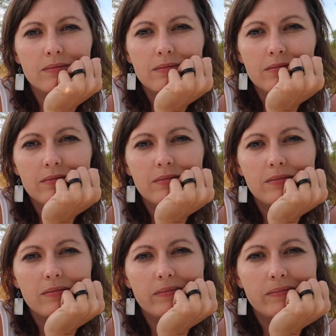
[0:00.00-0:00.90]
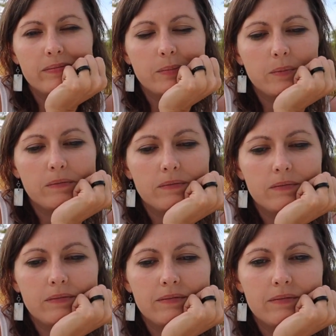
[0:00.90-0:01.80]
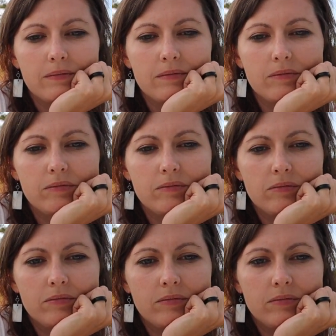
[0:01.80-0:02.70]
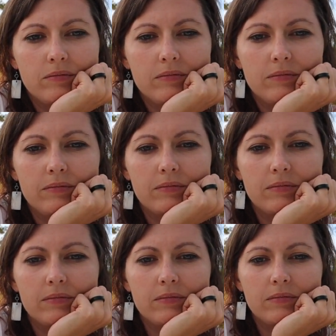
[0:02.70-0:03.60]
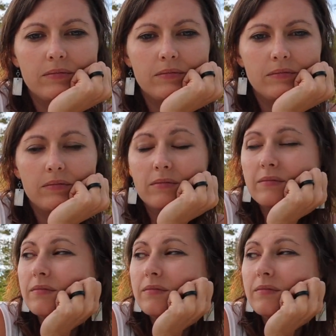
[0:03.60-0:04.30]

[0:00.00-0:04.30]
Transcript: (not speaking)